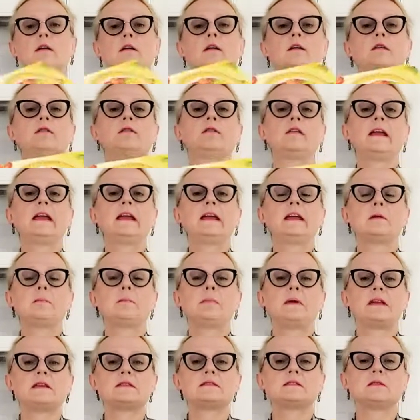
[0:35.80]
flaky
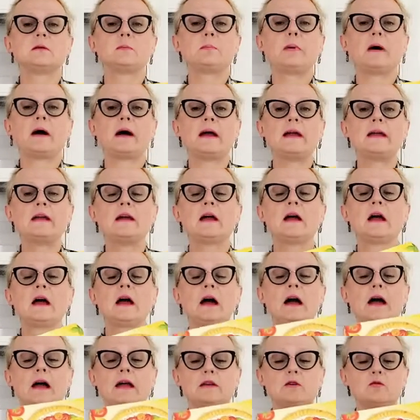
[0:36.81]
pastry pie.
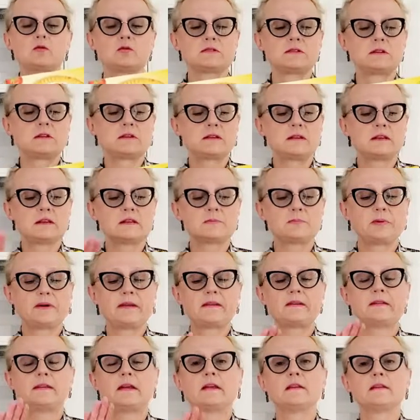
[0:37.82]
I'm using this
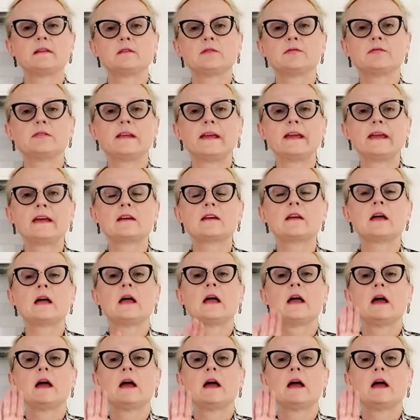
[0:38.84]
brand Tender Flake.